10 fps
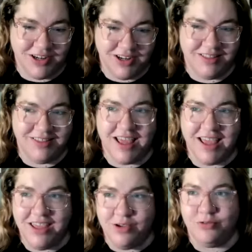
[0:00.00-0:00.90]
And
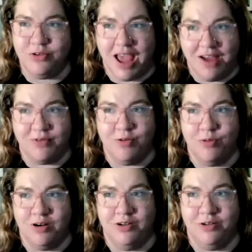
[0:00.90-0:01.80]
thank you to
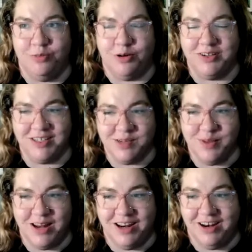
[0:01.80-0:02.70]
everyone who
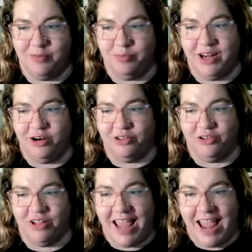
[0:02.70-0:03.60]
participated and played our
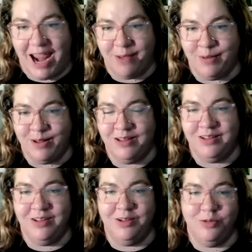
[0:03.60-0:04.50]
little game.
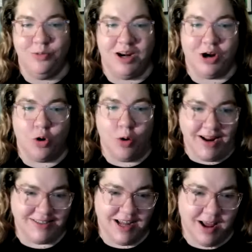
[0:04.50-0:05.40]
We had a
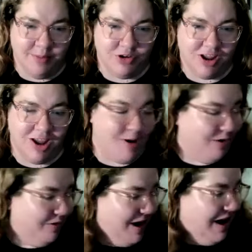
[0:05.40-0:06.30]
great time talking
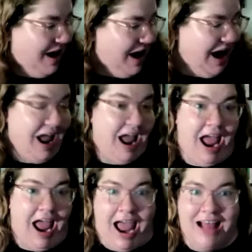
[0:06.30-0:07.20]
about
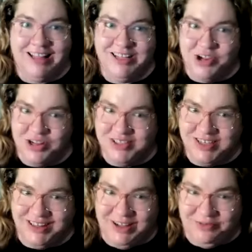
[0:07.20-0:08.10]
Alice
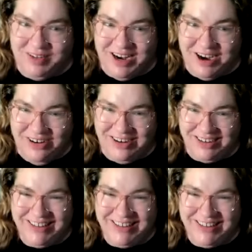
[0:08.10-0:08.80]
Austen Lived Here.